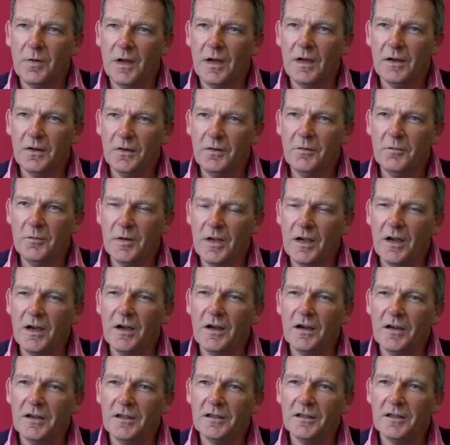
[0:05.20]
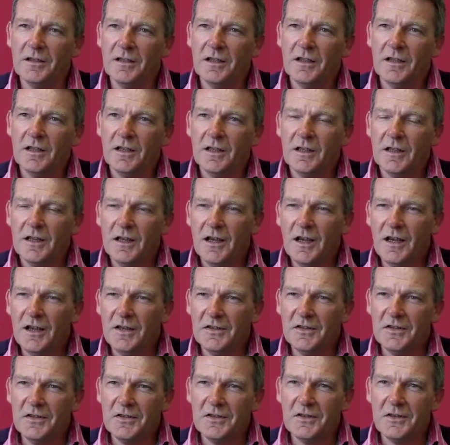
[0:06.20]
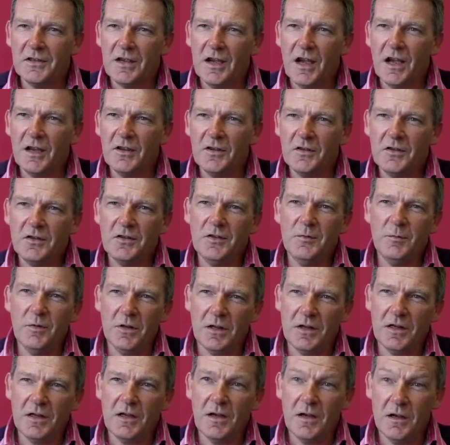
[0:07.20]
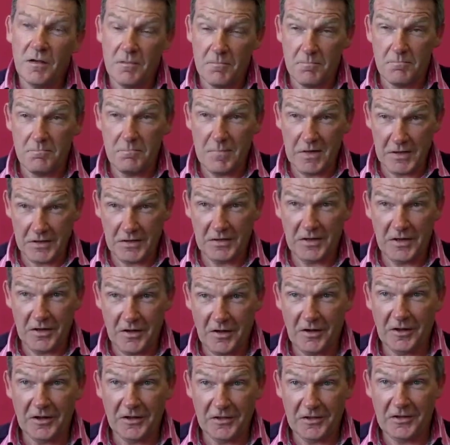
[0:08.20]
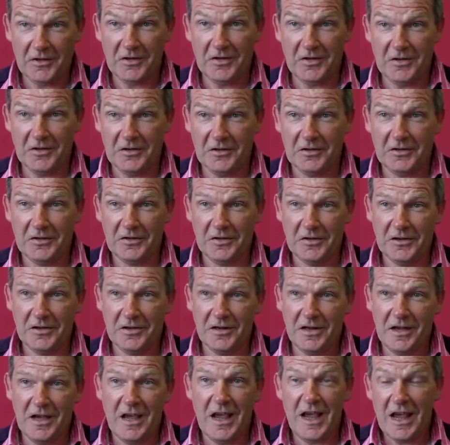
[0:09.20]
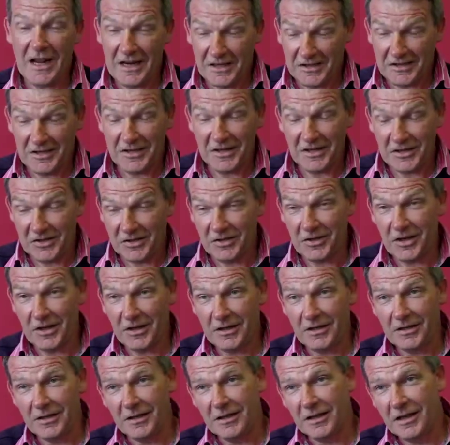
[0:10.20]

by who we are. And I used to be Mr. Hollinghurst, head teacher.